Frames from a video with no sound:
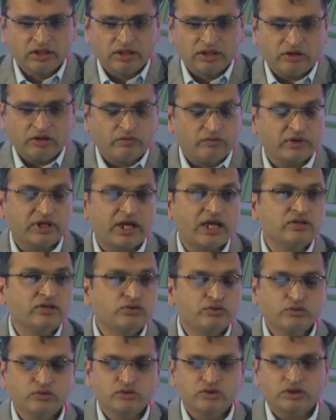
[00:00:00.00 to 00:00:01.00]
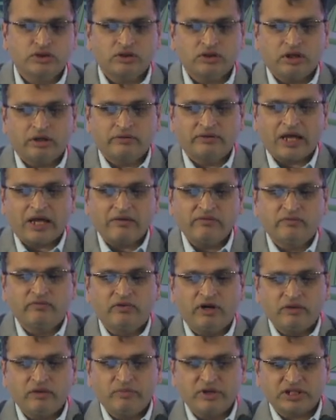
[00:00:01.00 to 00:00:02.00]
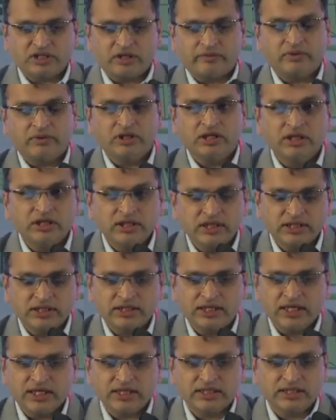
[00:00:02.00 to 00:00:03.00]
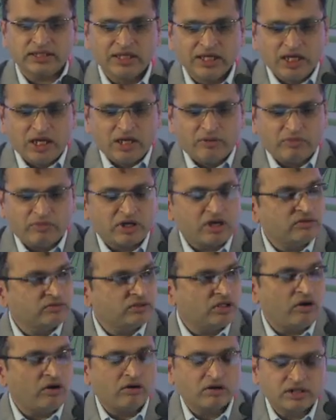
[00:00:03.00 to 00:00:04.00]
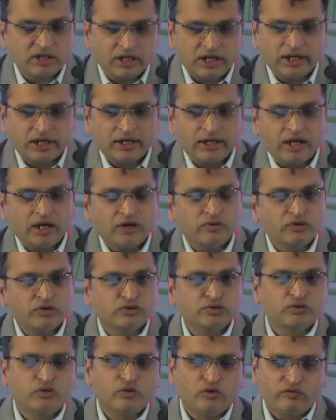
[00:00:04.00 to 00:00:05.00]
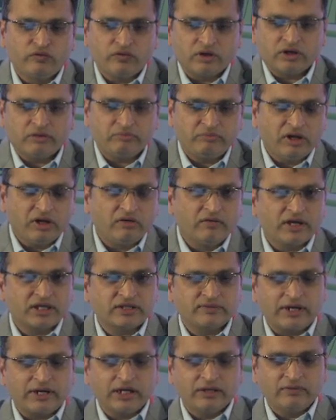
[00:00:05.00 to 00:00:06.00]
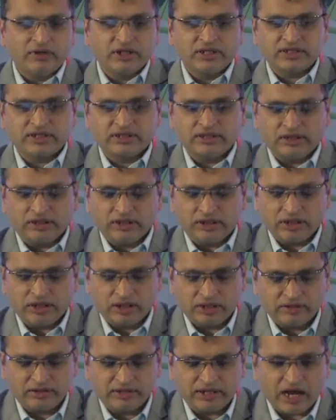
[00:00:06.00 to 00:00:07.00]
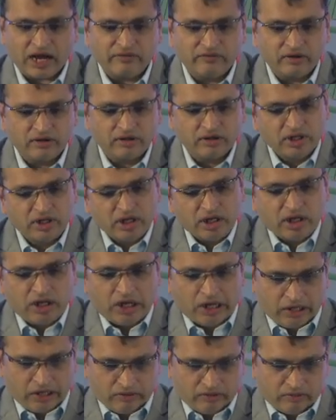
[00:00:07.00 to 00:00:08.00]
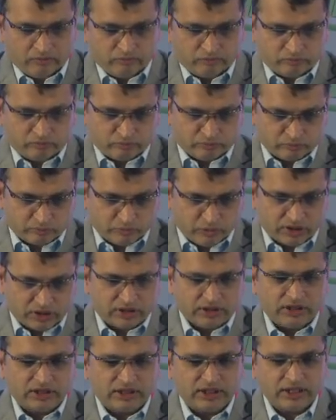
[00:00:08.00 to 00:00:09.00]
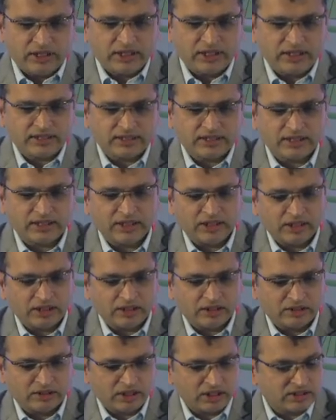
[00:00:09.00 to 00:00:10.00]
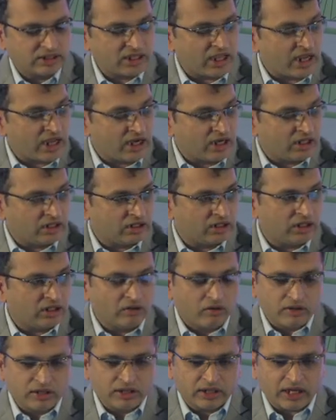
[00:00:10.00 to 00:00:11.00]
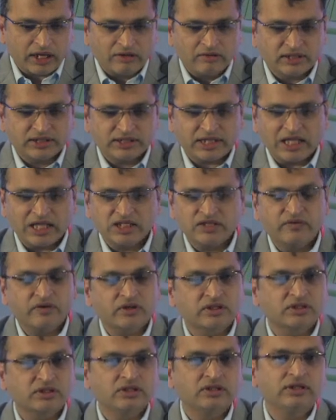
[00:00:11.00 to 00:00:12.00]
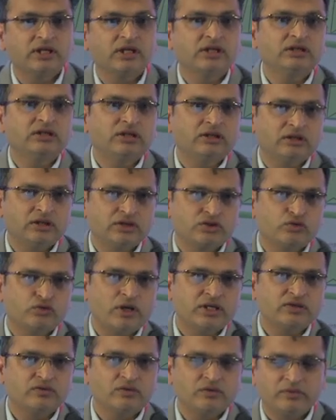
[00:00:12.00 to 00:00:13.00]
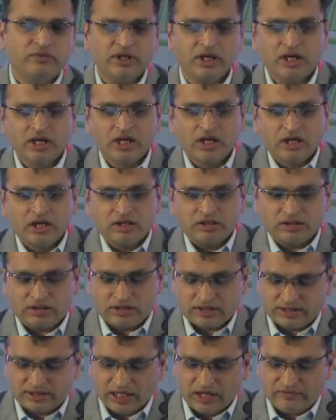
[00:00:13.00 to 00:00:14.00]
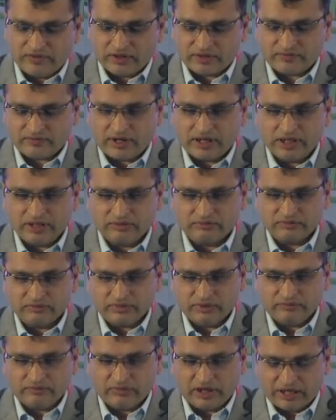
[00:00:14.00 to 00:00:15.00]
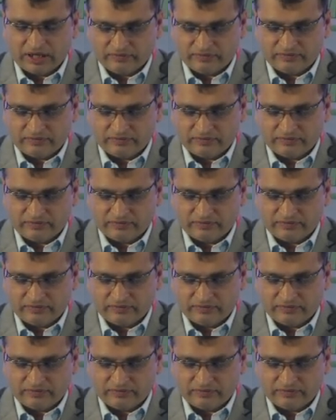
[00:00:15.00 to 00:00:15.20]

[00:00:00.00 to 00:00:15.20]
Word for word: We can choose a TAVI valve based upon in this case. Because of the horizontal, we should go for a balloon expandable uh, TAVR. But the thing is, there is a, aortic annulus calcification, then the choice will be uh, self-expanding valve.